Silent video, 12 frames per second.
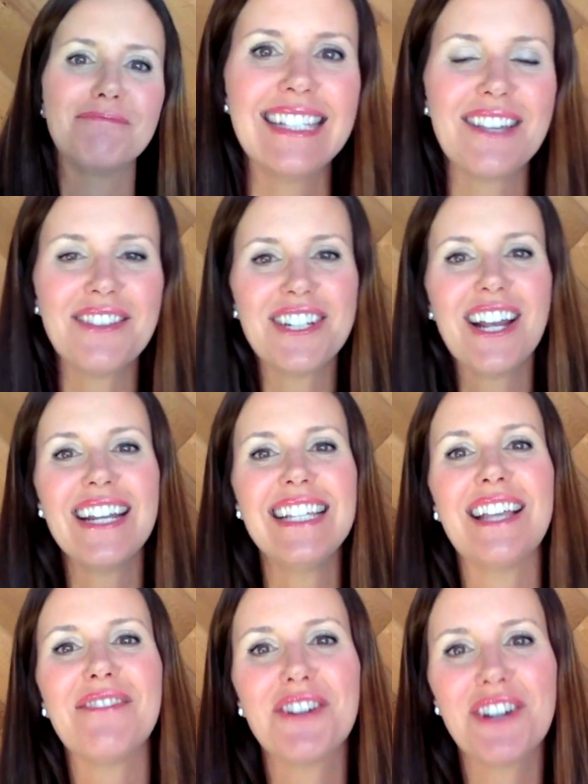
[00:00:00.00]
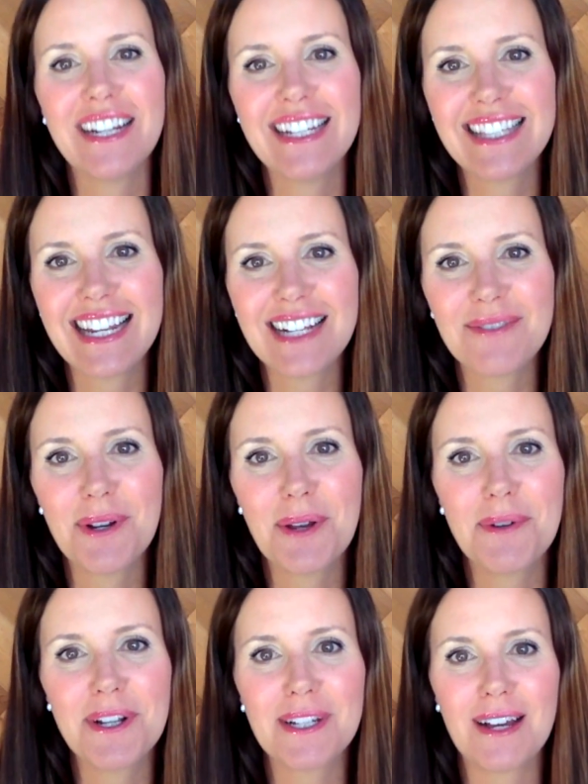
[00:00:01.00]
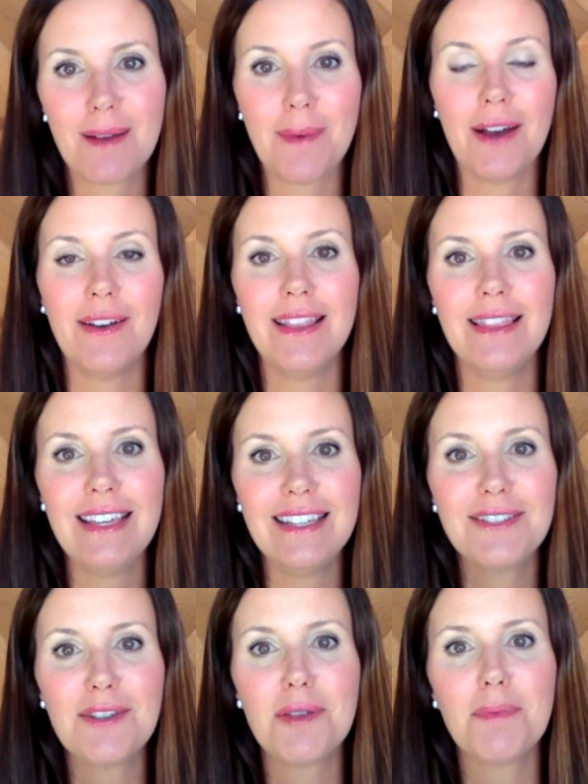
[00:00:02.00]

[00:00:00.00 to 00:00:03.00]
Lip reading: So the Chinese evergreen is the next one I want to talk about. And these are the